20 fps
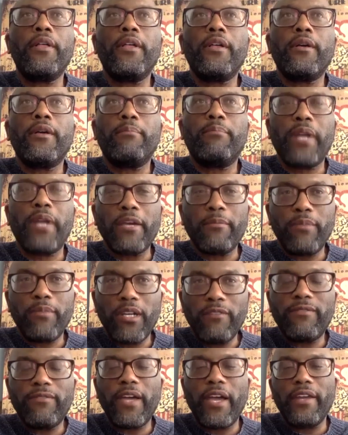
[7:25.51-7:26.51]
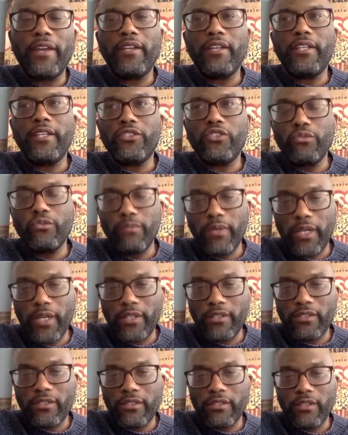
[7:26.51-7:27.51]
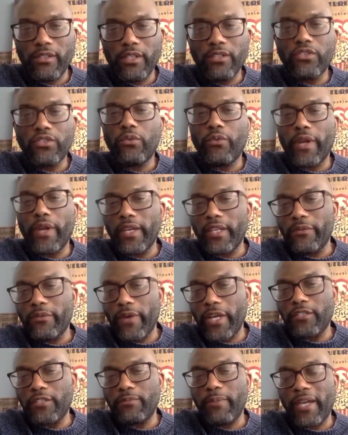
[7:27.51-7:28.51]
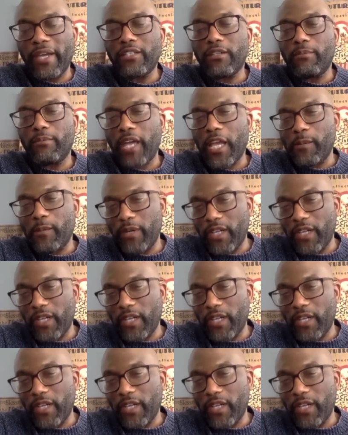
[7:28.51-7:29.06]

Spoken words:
Black Butterfly in 2 months. And so when I get the rights back to Black